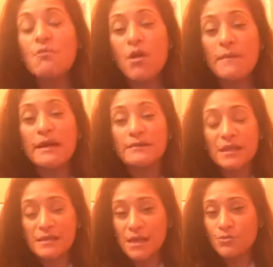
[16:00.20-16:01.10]
more about
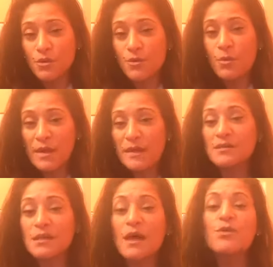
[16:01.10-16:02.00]
that, Sandra. When we
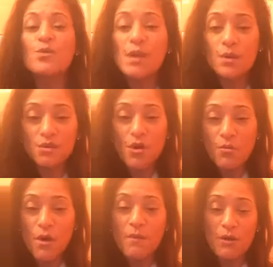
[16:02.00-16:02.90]
get together, we will
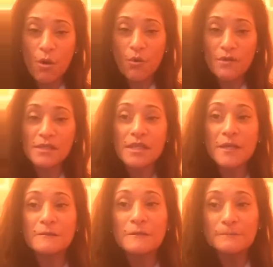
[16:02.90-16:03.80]
talk more about all these
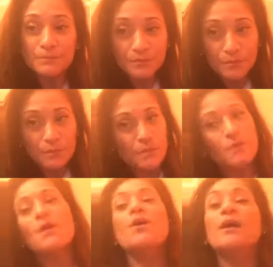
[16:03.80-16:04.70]
things.
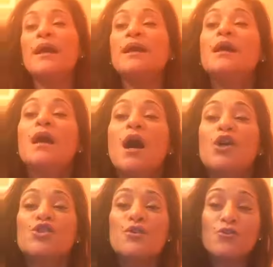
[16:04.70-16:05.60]
Okay,
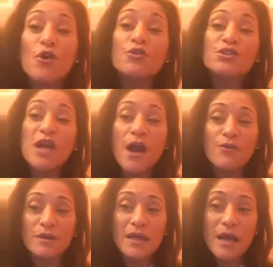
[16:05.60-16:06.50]
so the third
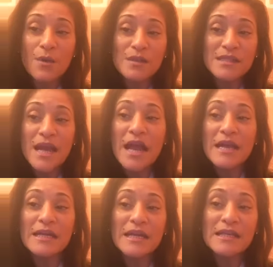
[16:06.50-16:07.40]
chakra, like I was
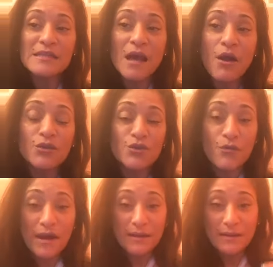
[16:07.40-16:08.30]
saying, it's our
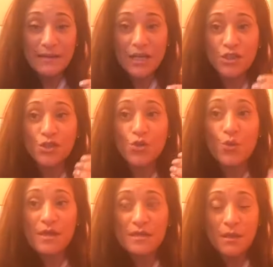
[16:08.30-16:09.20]
direct connection to
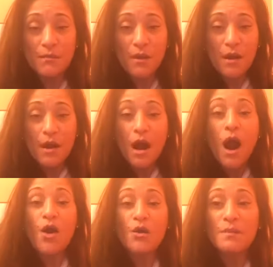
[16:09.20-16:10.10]
wisdom,
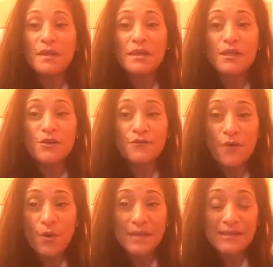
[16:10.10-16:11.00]
our ability to
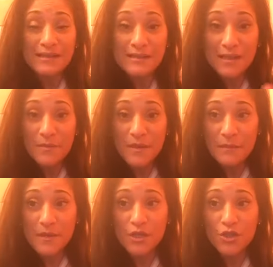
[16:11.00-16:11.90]
focus and see the
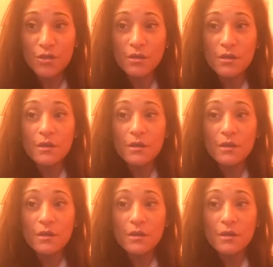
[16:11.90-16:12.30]
big picture,